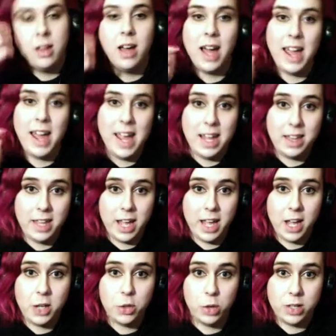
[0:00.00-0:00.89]
I hate the
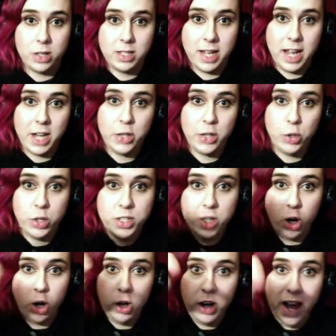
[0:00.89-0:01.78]
androids.
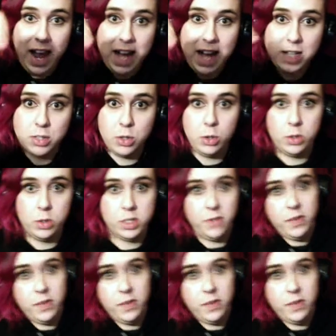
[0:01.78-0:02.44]
Androids are assholes.